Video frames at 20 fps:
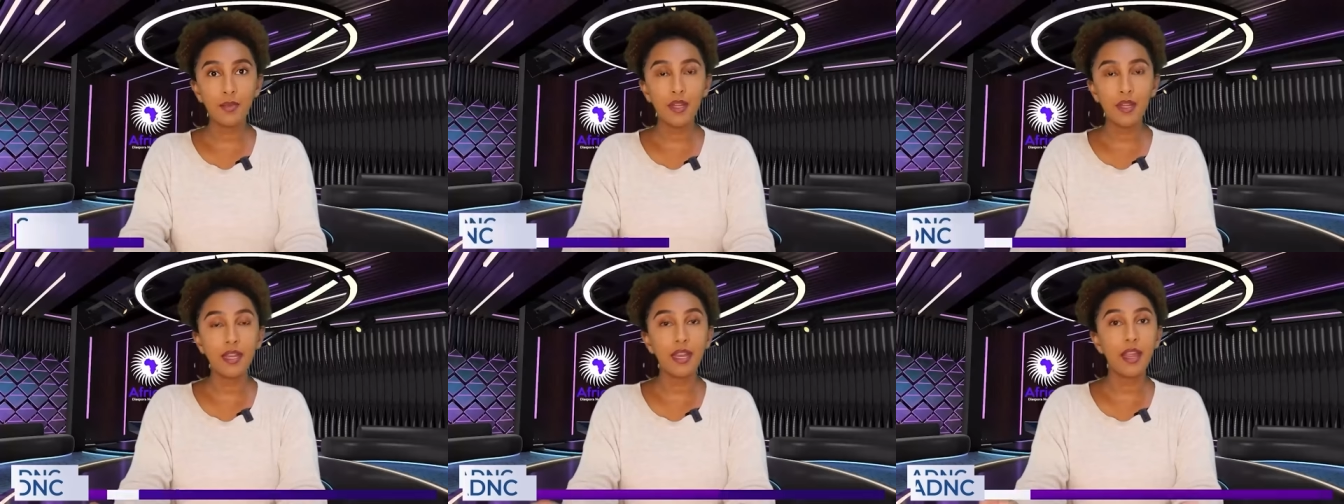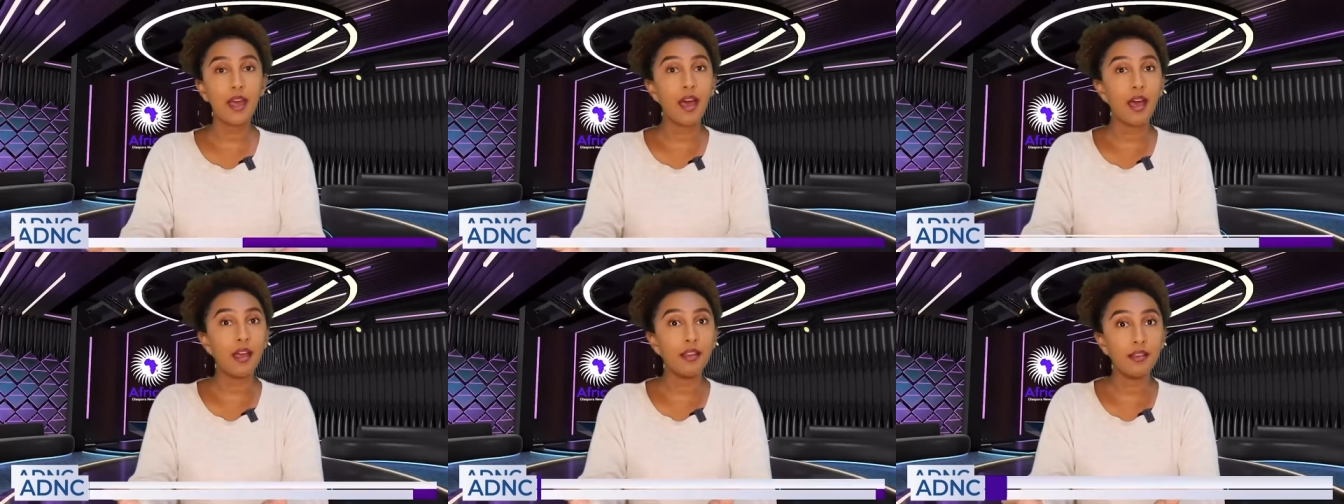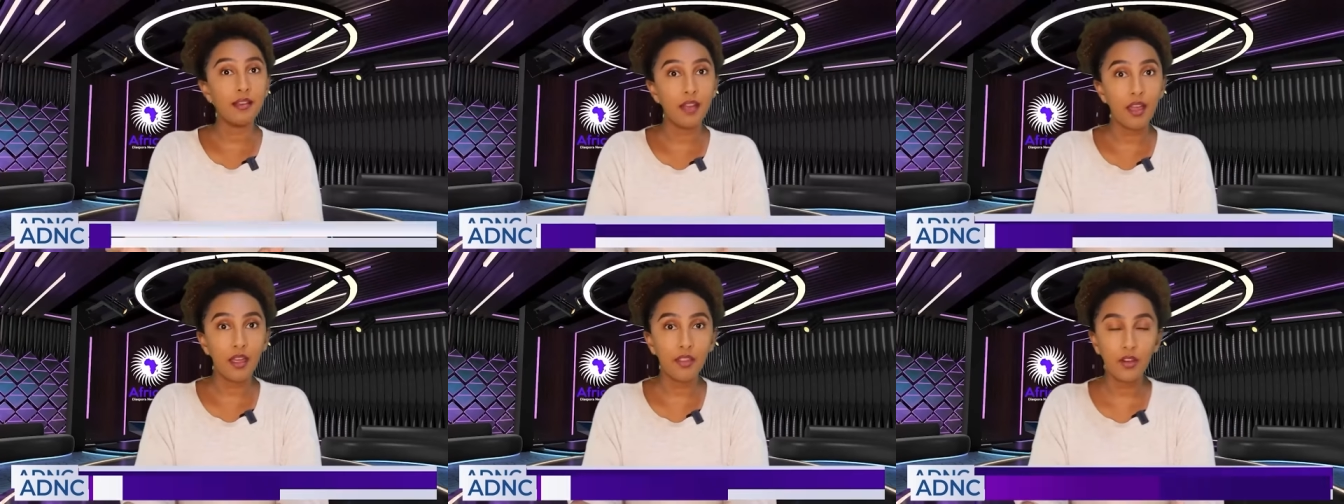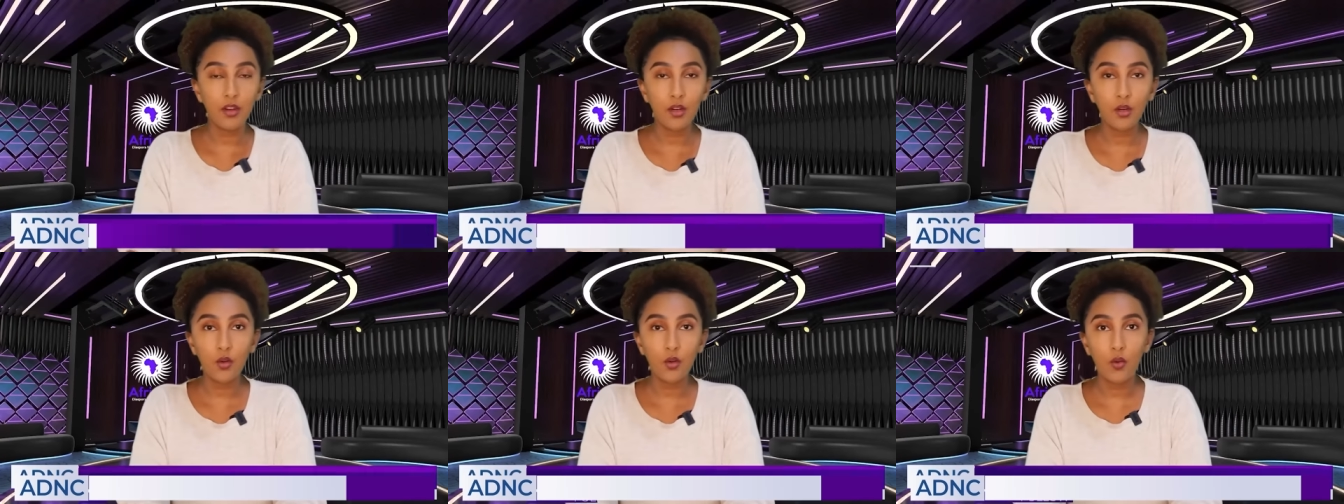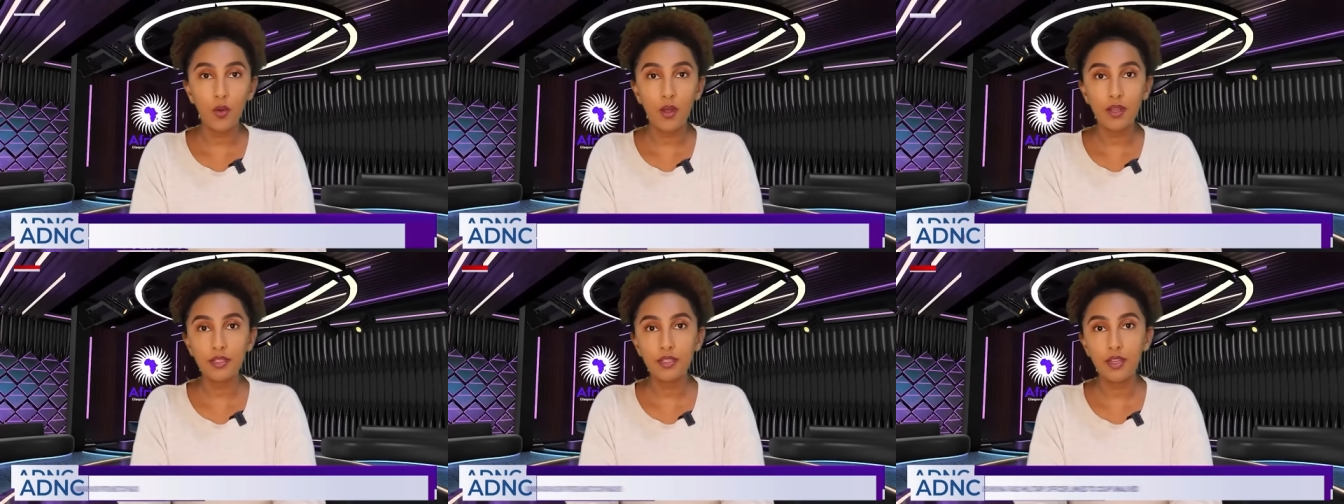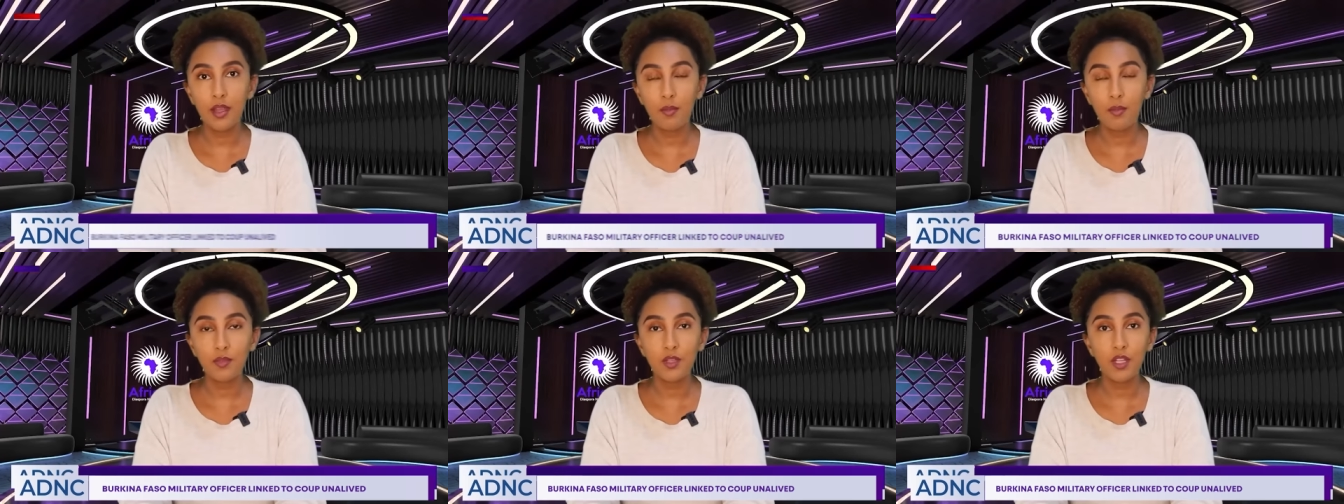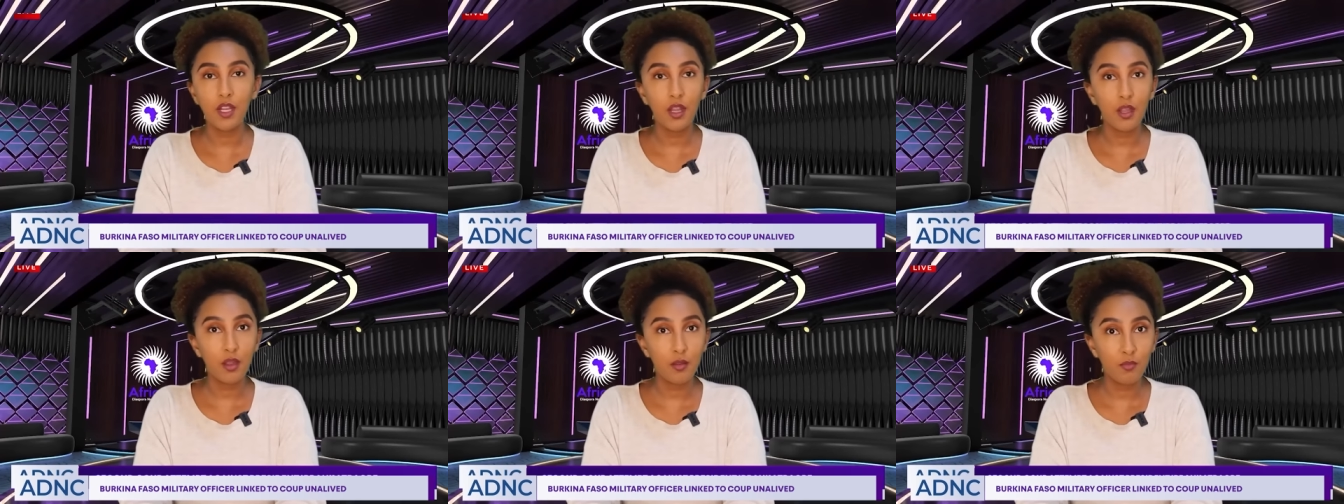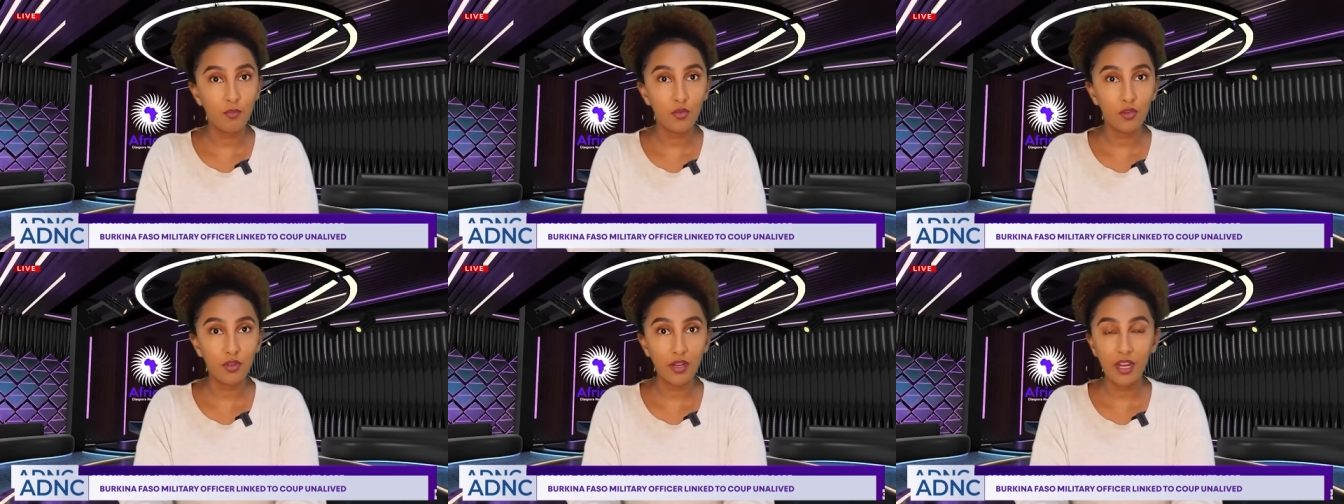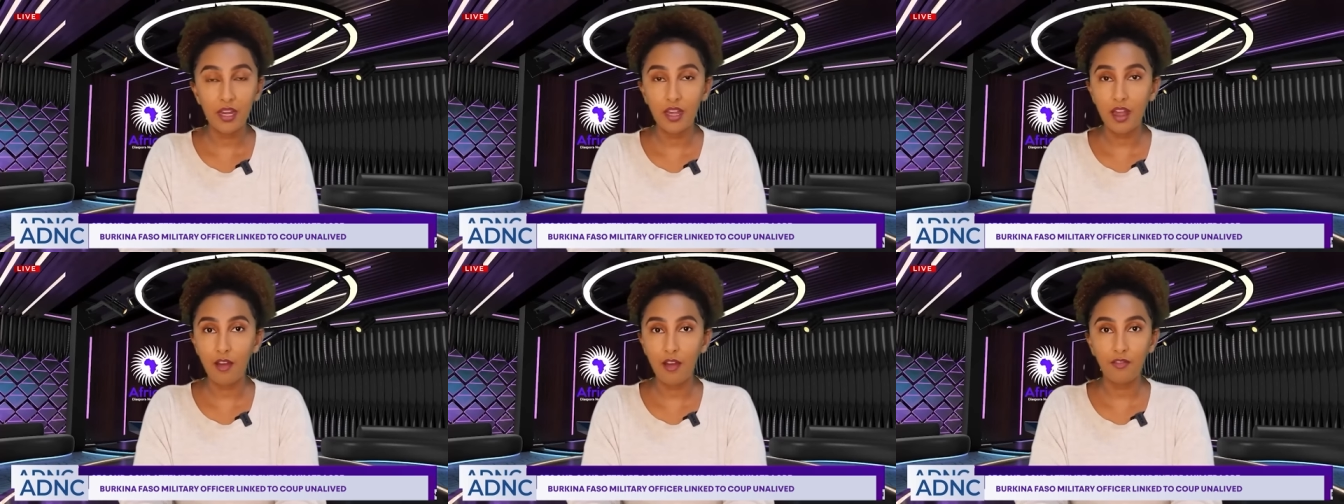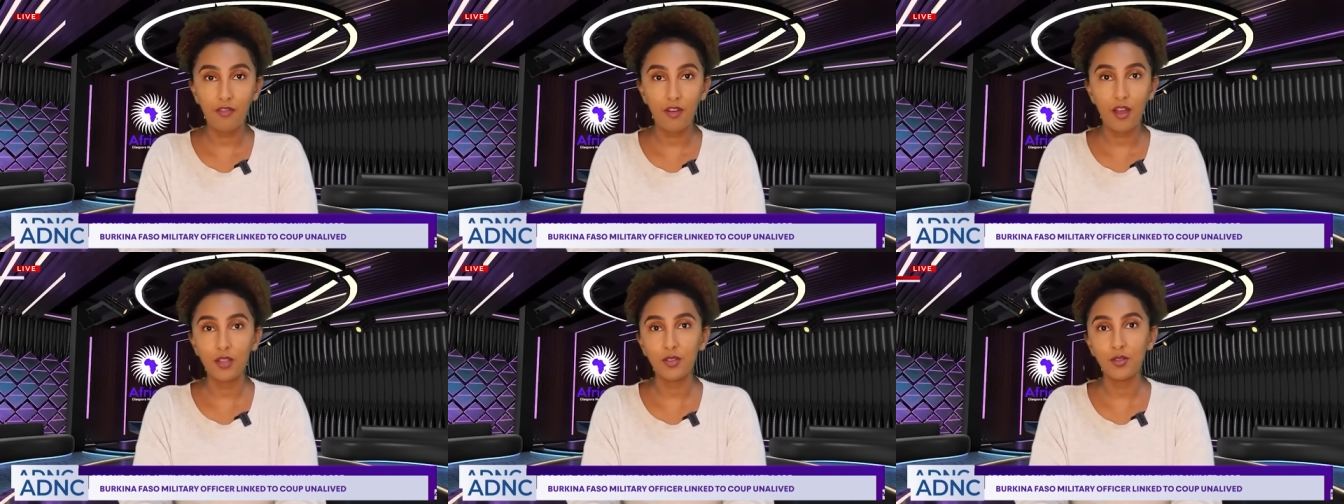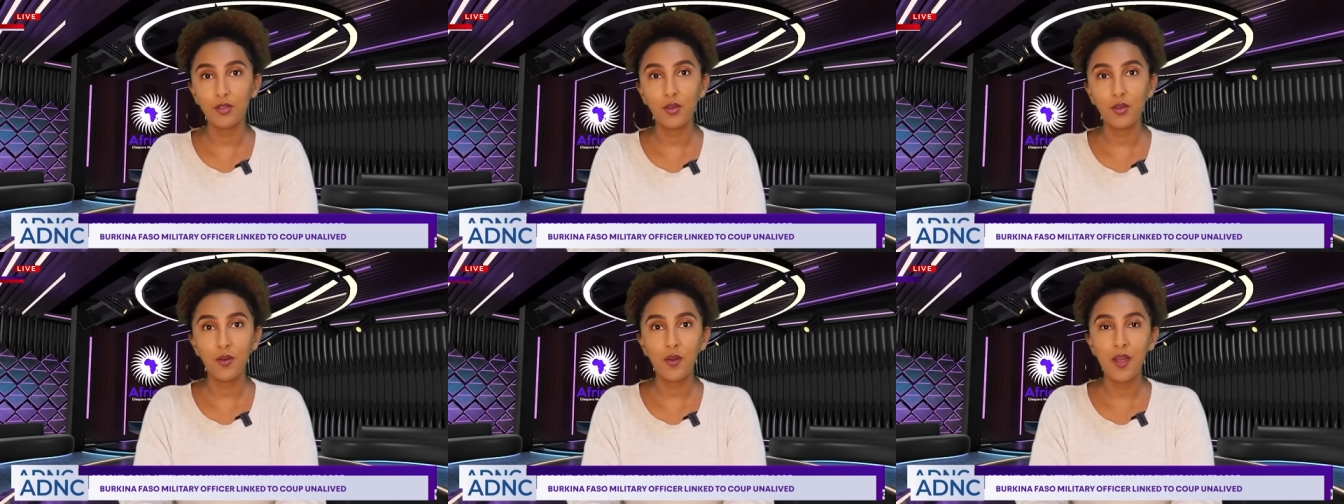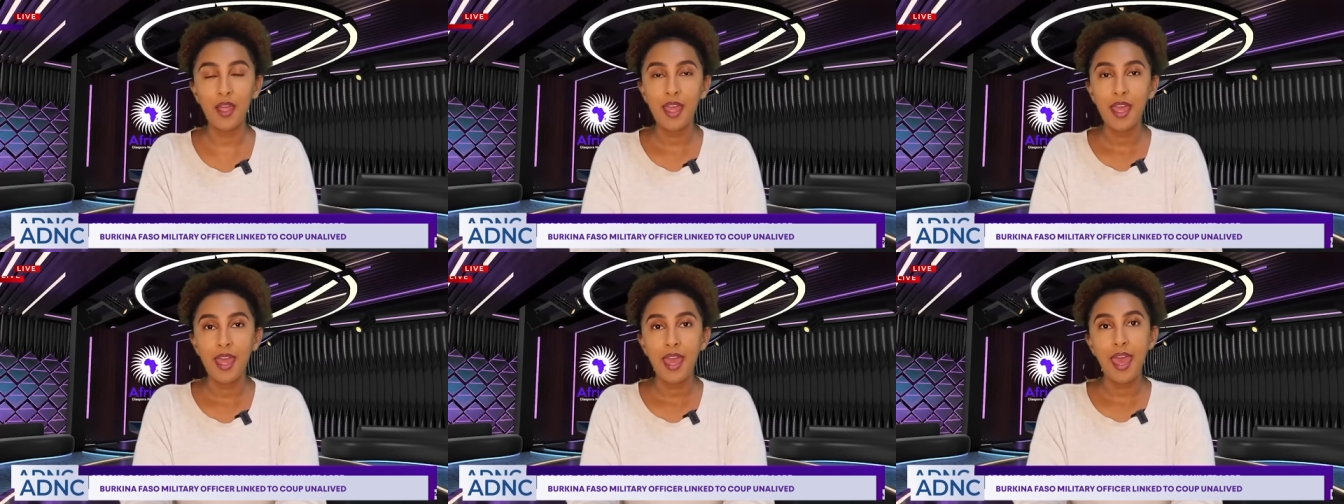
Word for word: been another coup attempt in Burkina Faso,